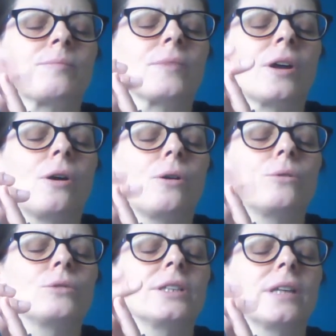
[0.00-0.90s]

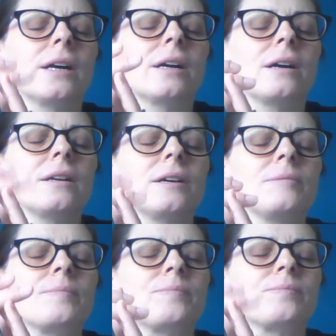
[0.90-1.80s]
Holding that colour.
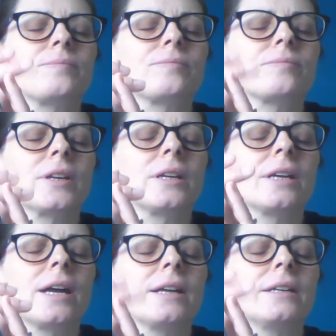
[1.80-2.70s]

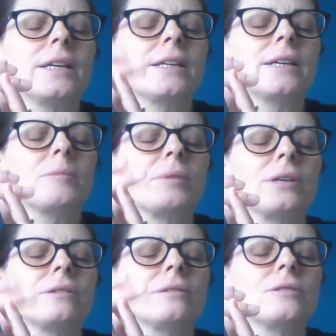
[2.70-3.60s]
Again, letting it
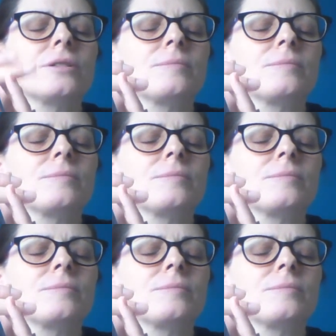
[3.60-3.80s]
build.